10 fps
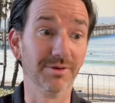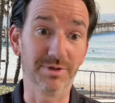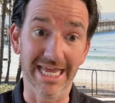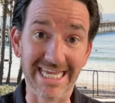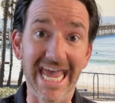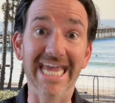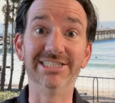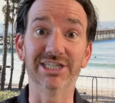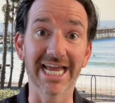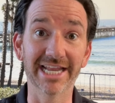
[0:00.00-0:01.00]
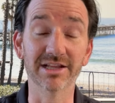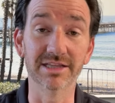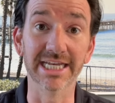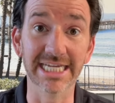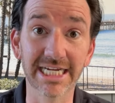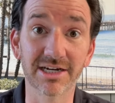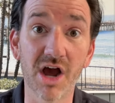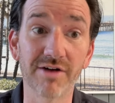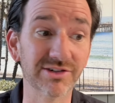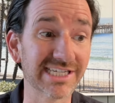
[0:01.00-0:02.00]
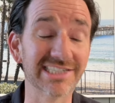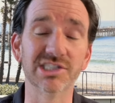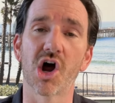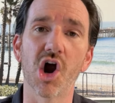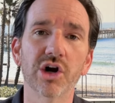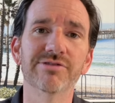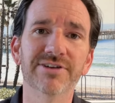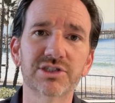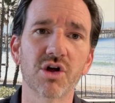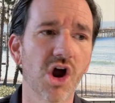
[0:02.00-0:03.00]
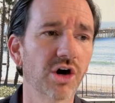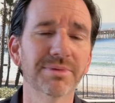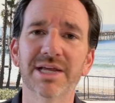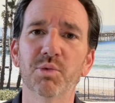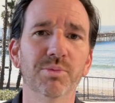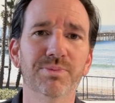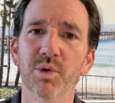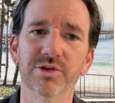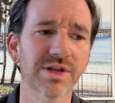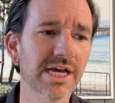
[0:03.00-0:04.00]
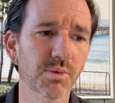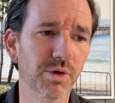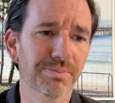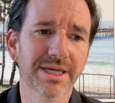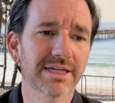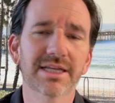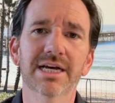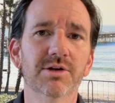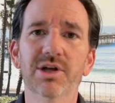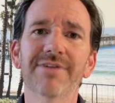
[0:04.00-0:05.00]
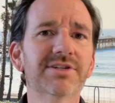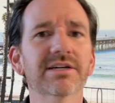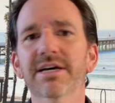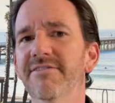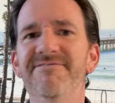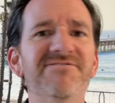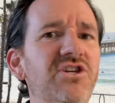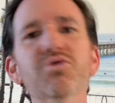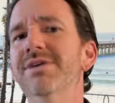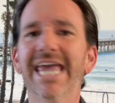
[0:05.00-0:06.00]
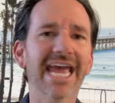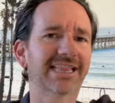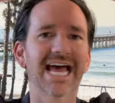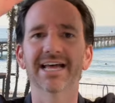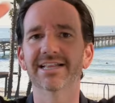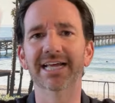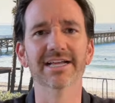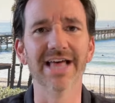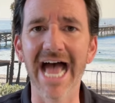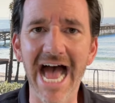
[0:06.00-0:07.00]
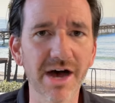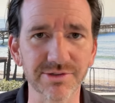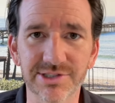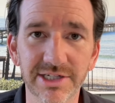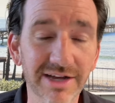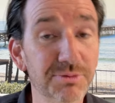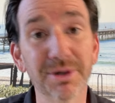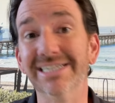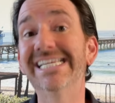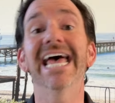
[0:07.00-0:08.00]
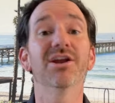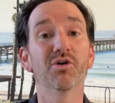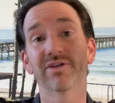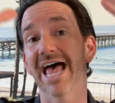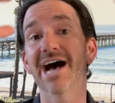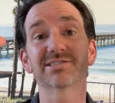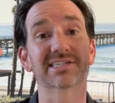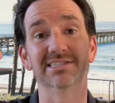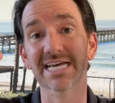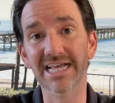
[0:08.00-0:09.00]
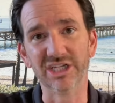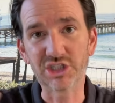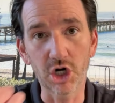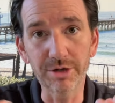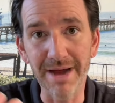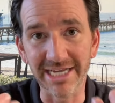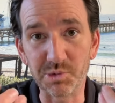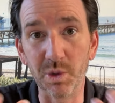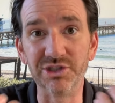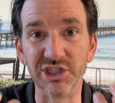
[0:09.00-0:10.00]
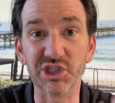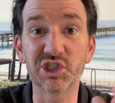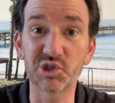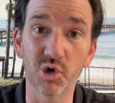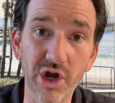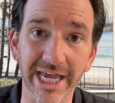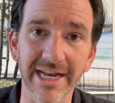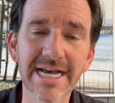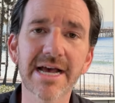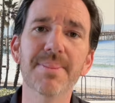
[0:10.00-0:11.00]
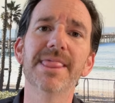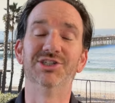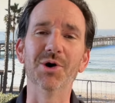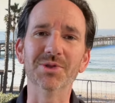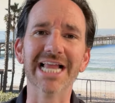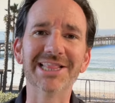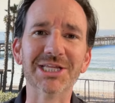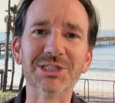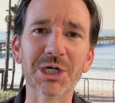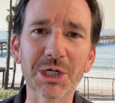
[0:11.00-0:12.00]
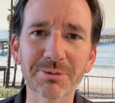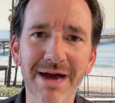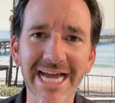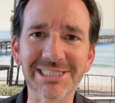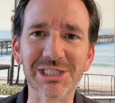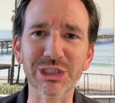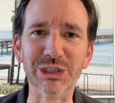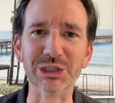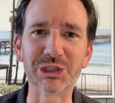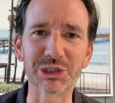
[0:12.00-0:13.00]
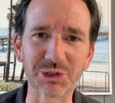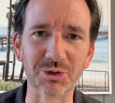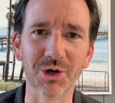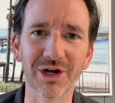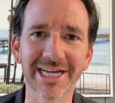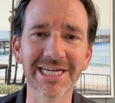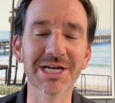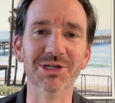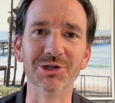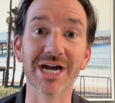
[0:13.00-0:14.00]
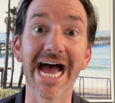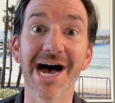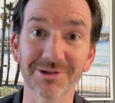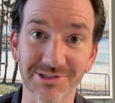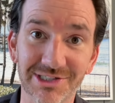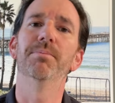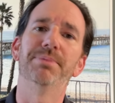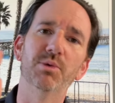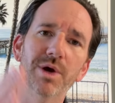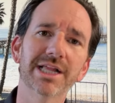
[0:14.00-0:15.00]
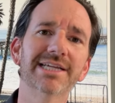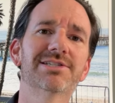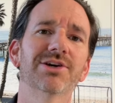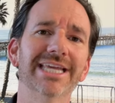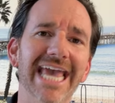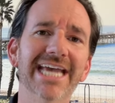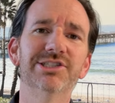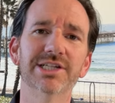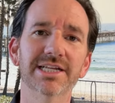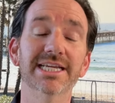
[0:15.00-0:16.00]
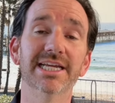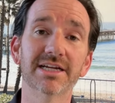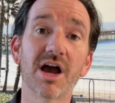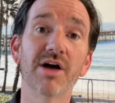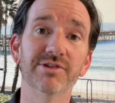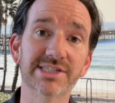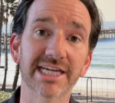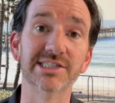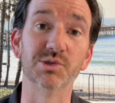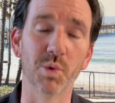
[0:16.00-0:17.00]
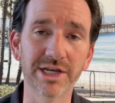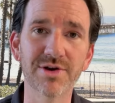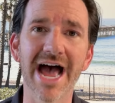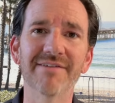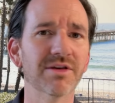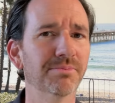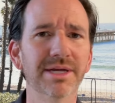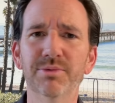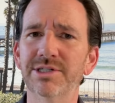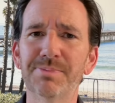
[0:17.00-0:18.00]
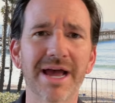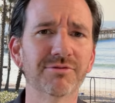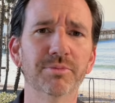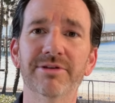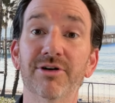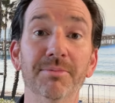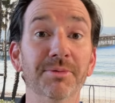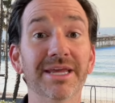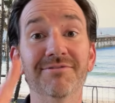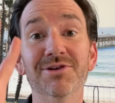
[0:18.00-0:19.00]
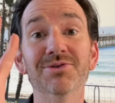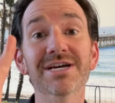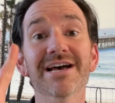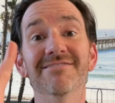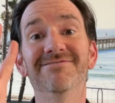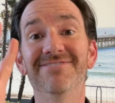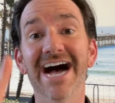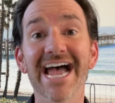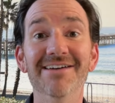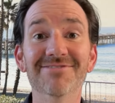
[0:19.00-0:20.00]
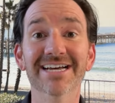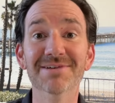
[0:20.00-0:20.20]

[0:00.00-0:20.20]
engage in the needed conversations, artificial harmony will, will, will be, you'll have to fumigate the, the, the house. You have to put a tent over the house because the termites will destroy it. Don't let the termites destroy your house. Be willing to engage in the needed conversations when you have them. Be respectful, be firm. Let me give you five